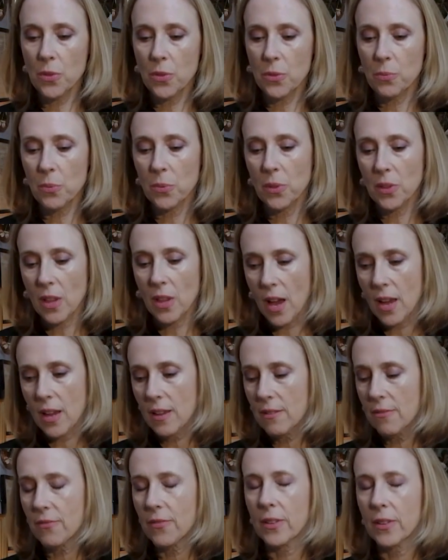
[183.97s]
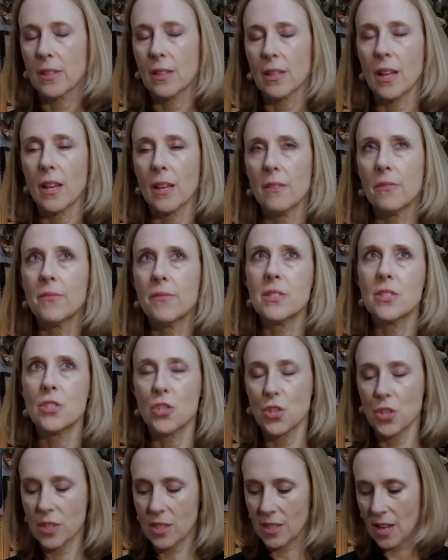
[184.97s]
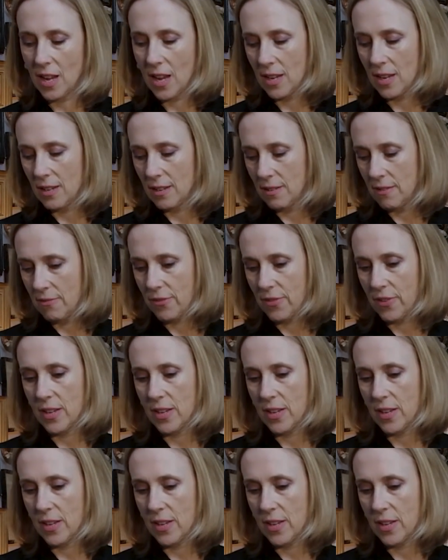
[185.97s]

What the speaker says: through life and life is just kind of,